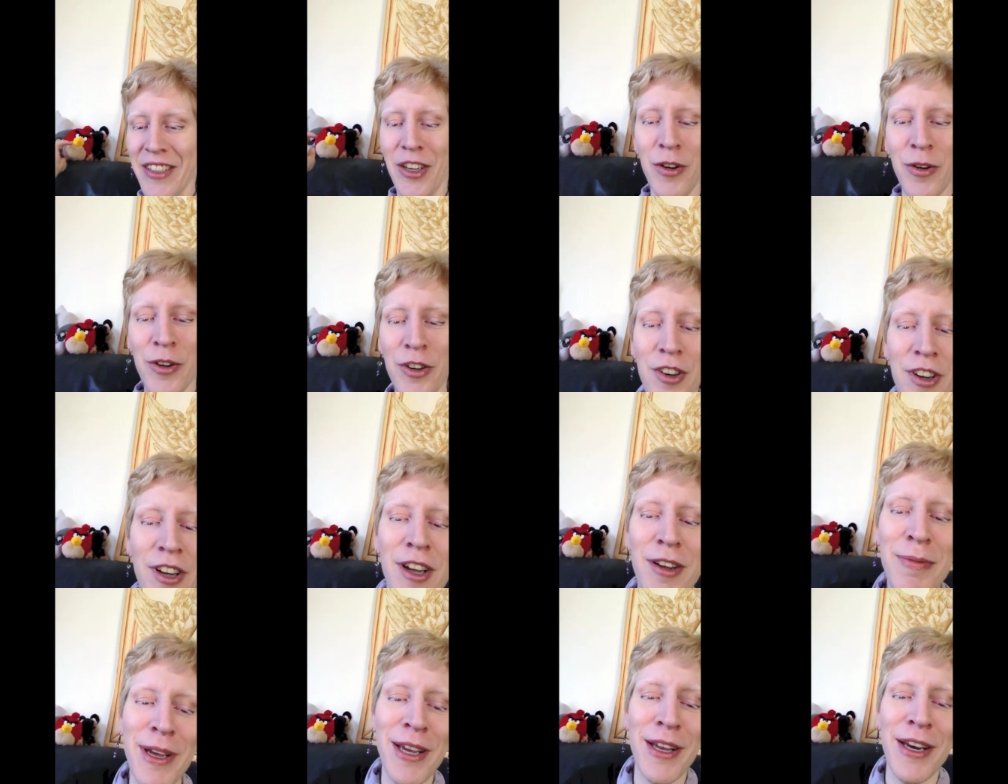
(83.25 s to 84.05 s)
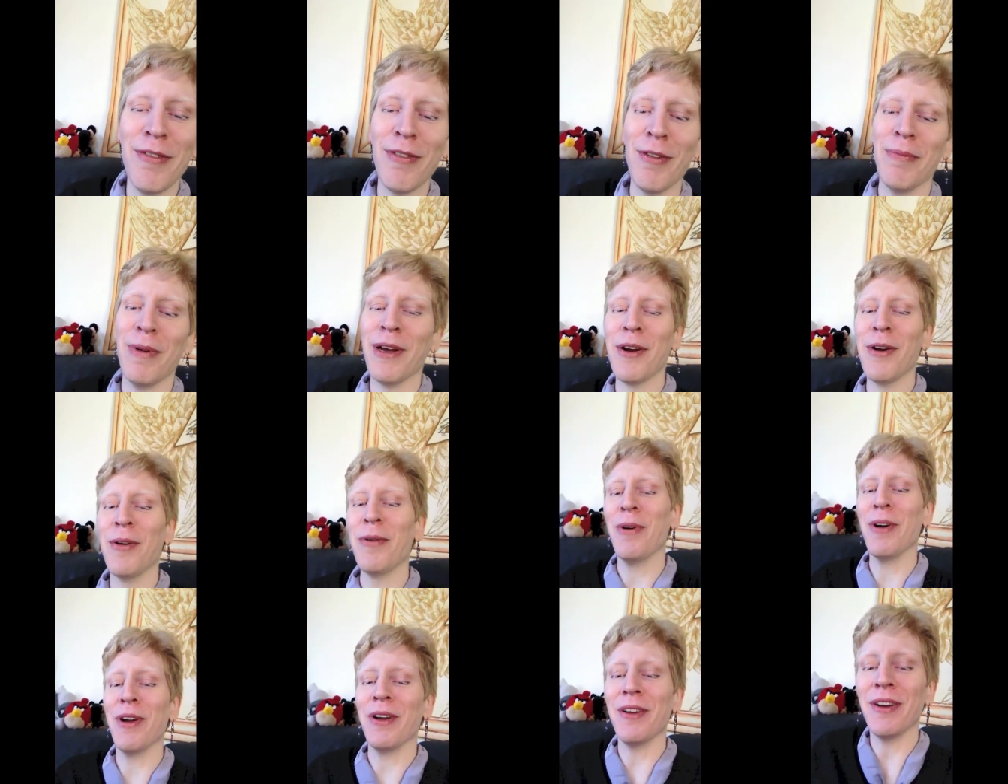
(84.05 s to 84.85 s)
Oh, and she gave me an even better
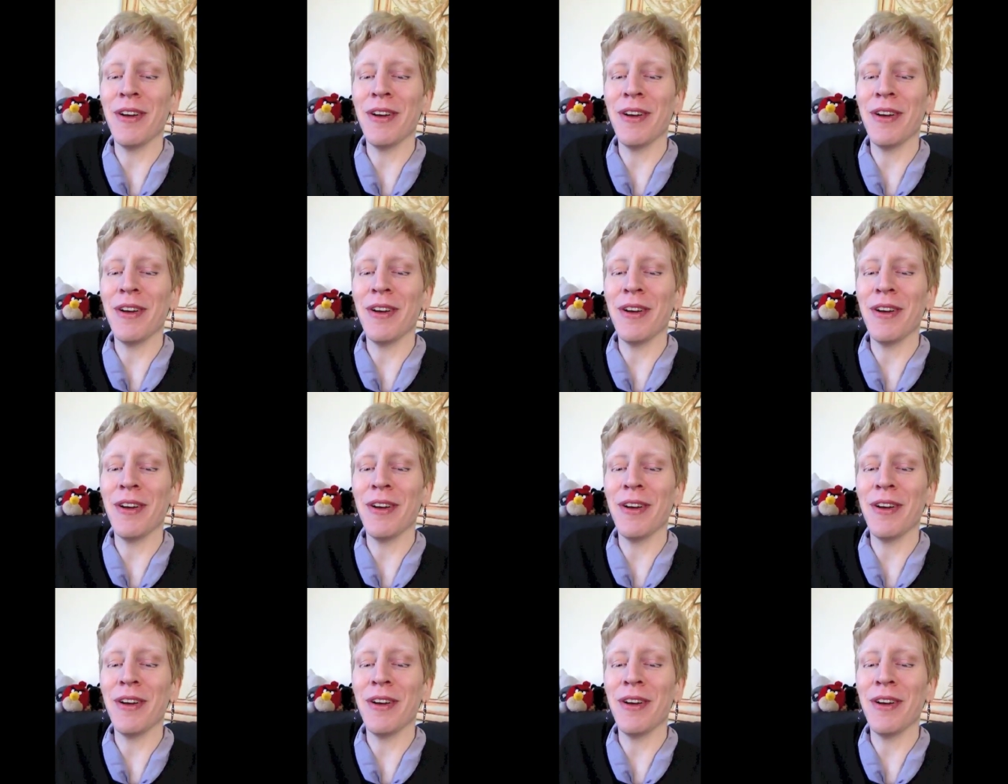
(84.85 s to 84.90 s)
one.